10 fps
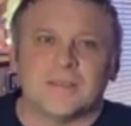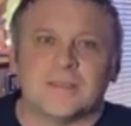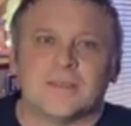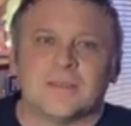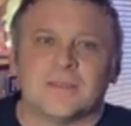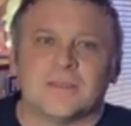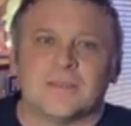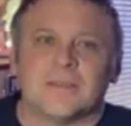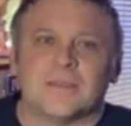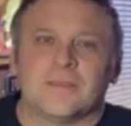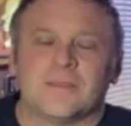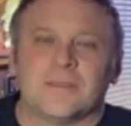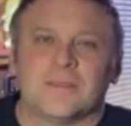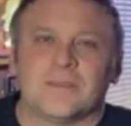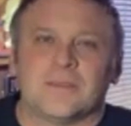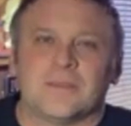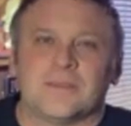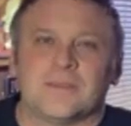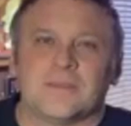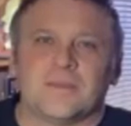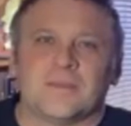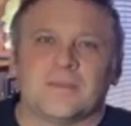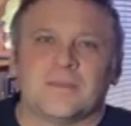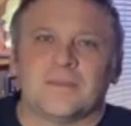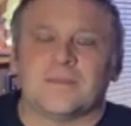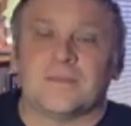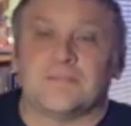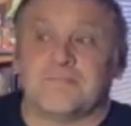Nobody speaks.